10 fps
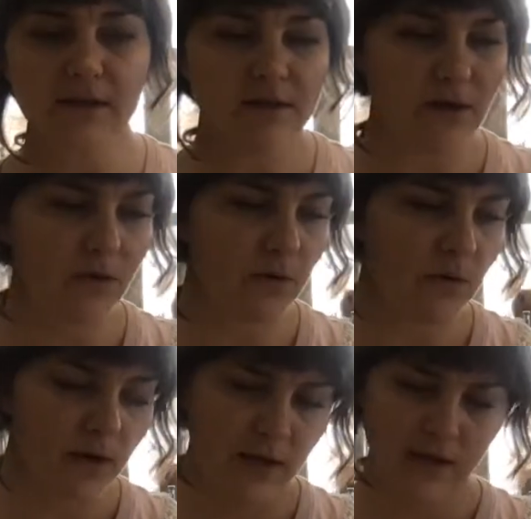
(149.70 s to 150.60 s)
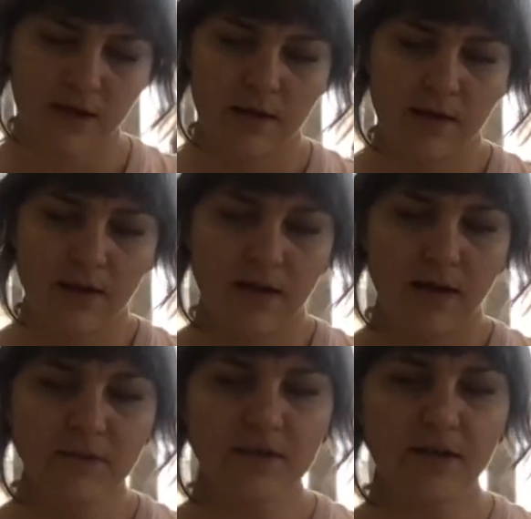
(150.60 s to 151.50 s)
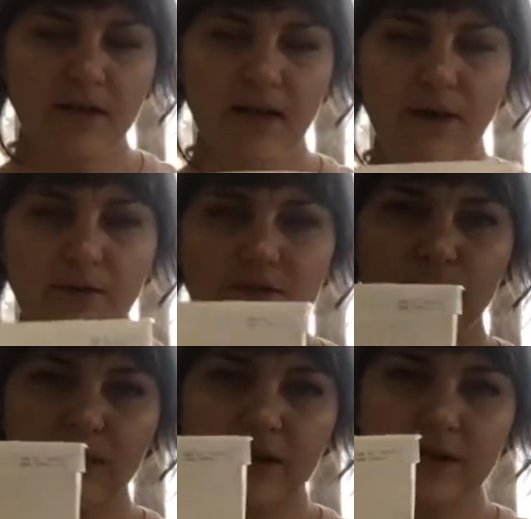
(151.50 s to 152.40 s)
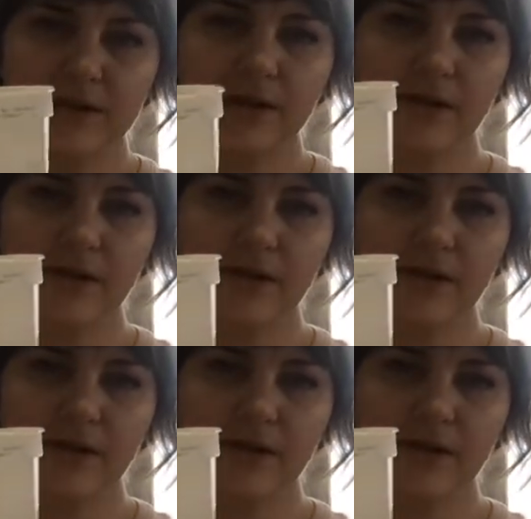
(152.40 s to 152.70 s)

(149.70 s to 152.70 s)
So I'm starting out with